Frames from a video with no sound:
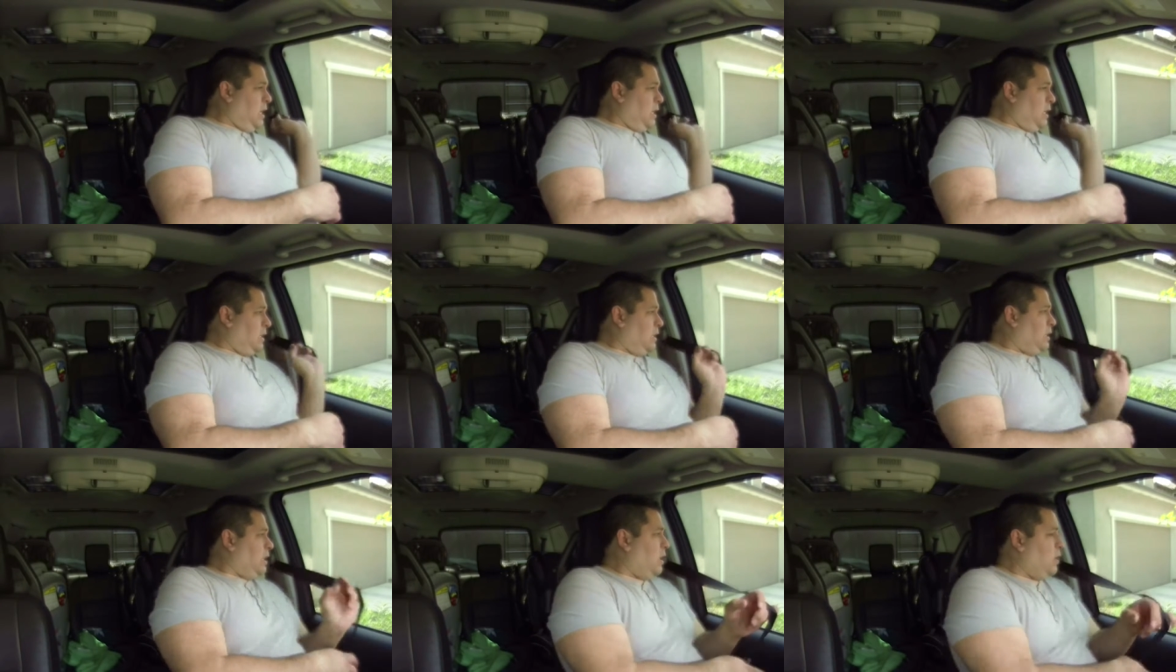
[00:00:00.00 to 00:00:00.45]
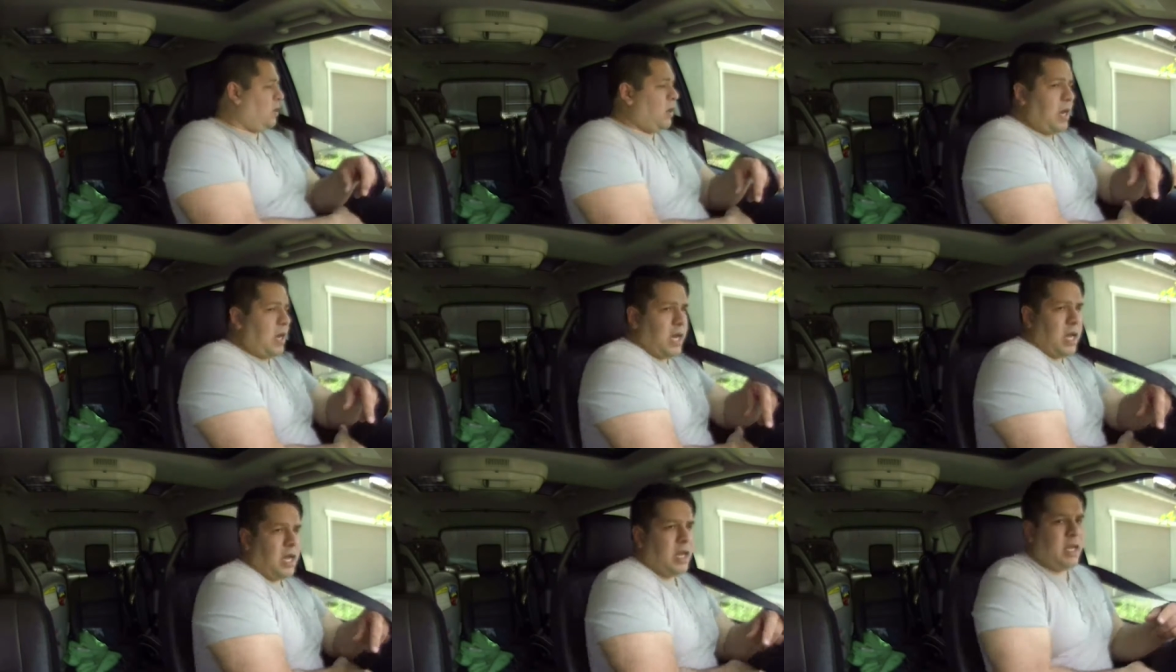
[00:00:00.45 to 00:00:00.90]
So,
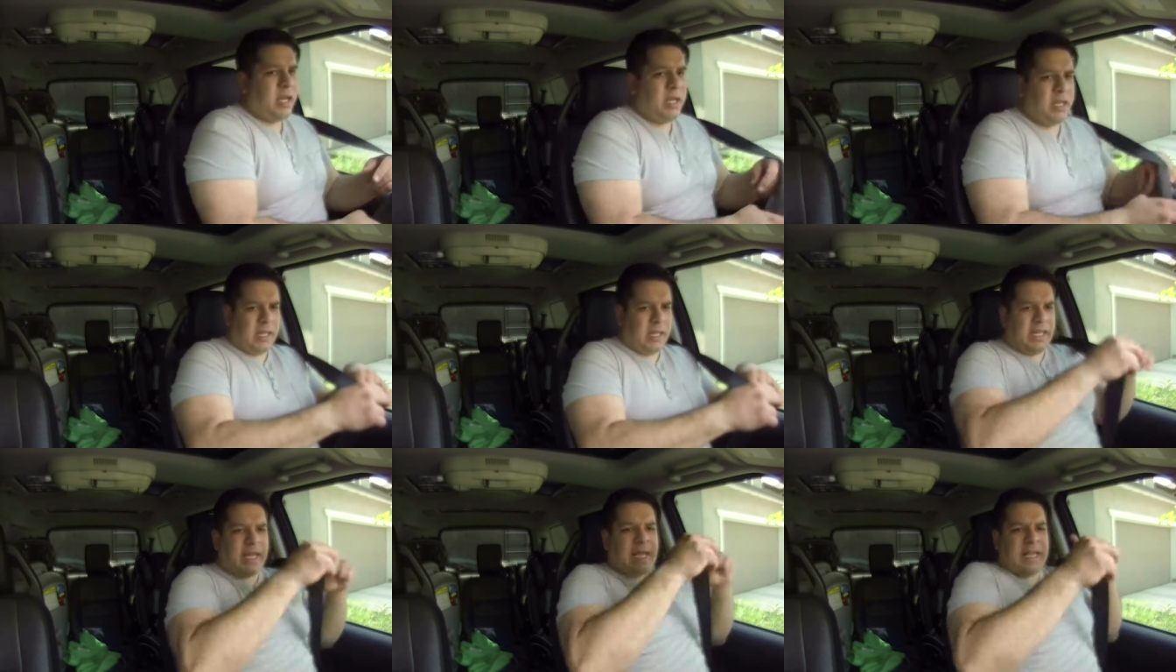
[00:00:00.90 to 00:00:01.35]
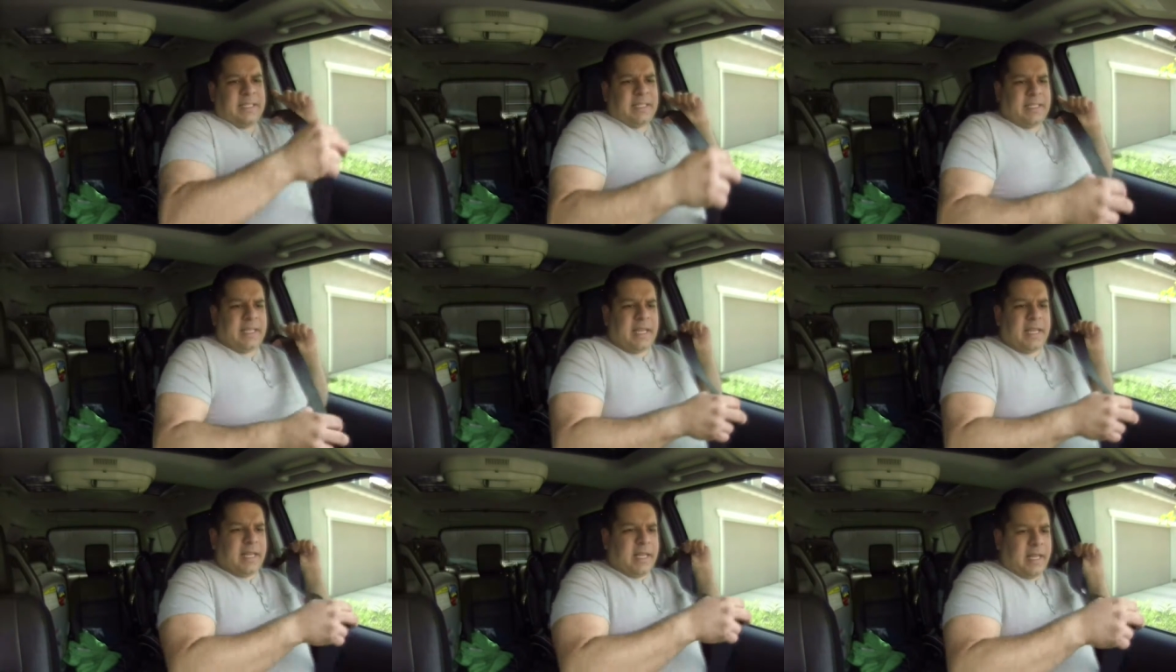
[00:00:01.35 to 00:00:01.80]
like I
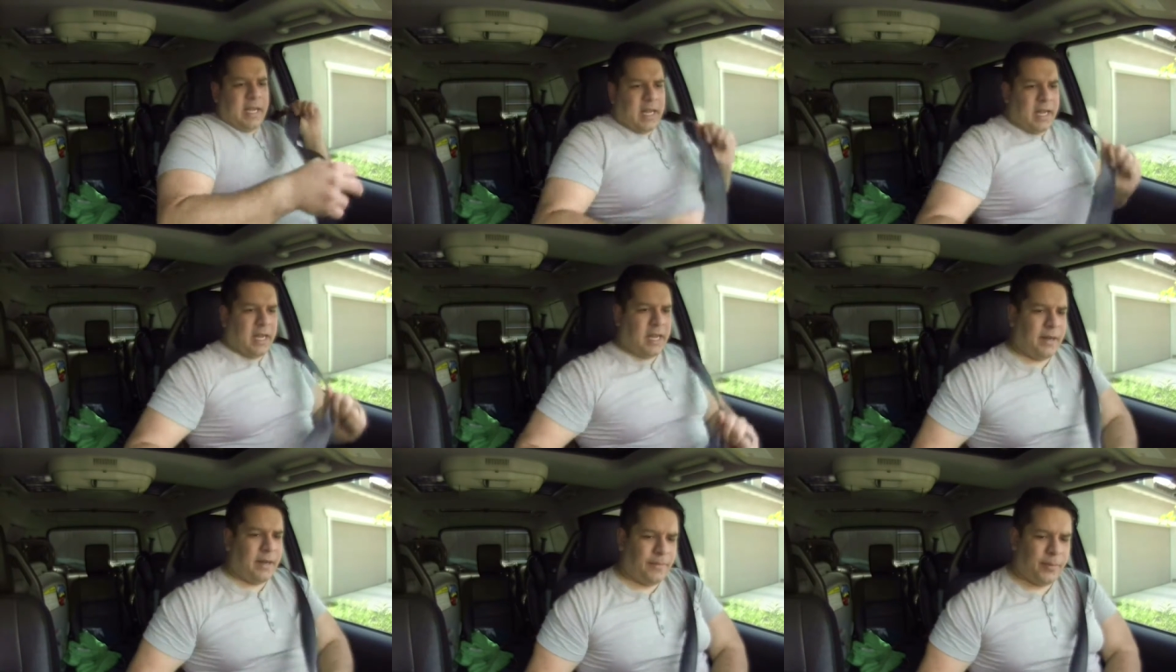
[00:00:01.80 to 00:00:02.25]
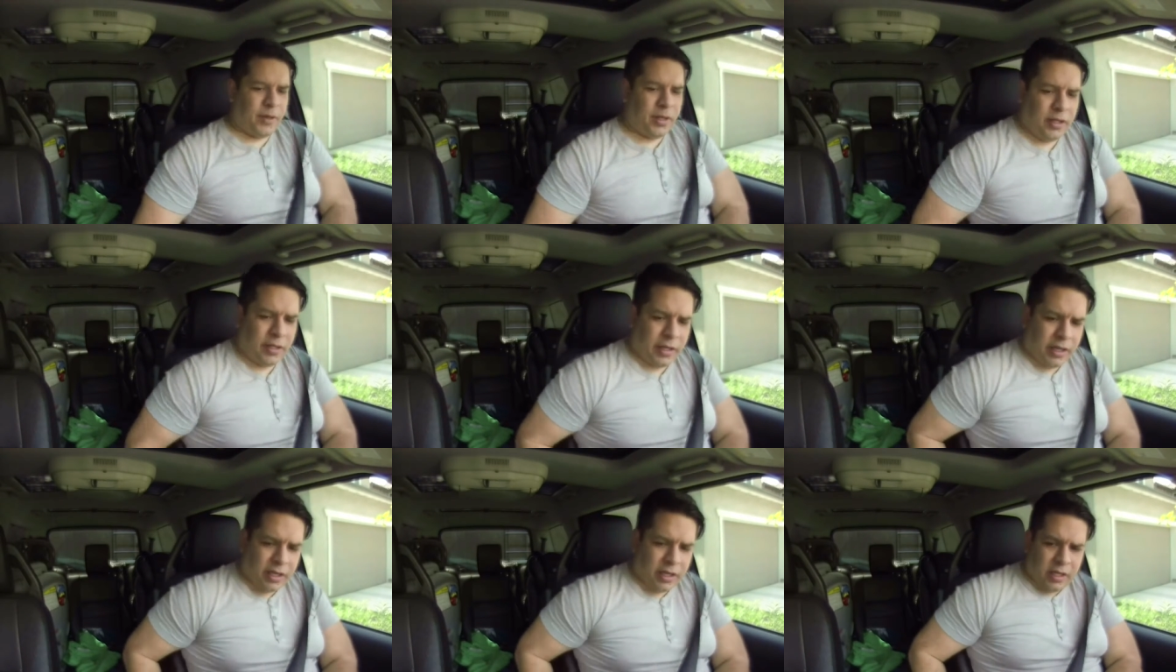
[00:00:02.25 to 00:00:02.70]
said
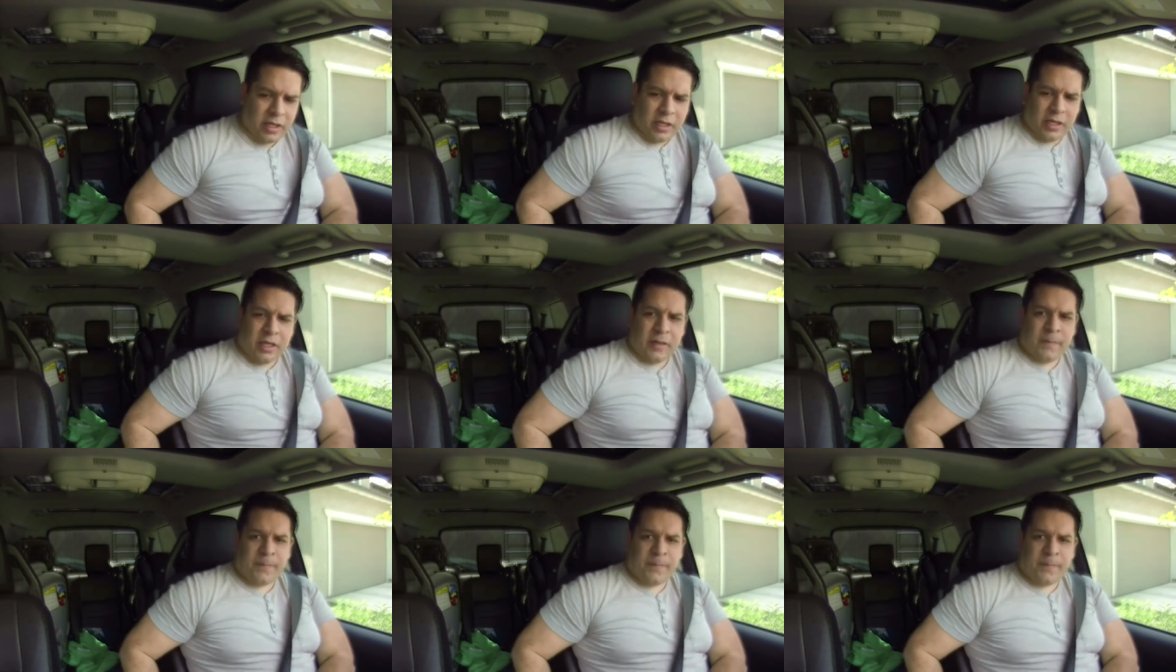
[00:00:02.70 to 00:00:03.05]
earlier,